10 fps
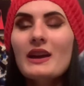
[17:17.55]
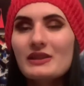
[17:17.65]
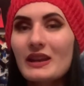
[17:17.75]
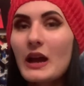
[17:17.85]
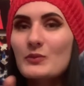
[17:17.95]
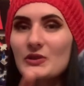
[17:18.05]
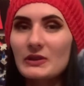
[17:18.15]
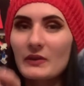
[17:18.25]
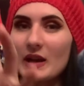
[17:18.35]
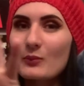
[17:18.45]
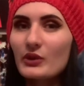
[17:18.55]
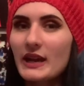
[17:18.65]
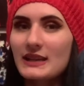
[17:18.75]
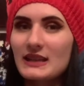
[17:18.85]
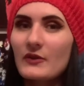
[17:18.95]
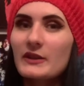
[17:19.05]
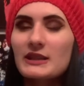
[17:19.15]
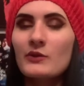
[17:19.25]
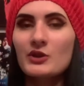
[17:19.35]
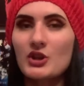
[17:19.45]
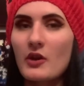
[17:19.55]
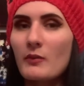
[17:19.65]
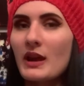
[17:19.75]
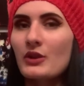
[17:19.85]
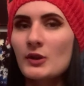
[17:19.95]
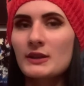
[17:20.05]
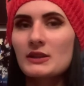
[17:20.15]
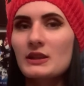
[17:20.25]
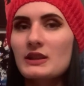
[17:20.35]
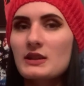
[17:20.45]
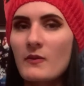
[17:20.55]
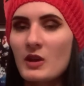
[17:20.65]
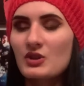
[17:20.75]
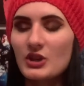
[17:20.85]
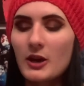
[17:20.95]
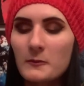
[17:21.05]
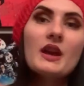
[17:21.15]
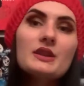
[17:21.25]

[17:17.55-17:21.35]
So now I'm sort of going to break down the TV show and my thoughts on the TV show.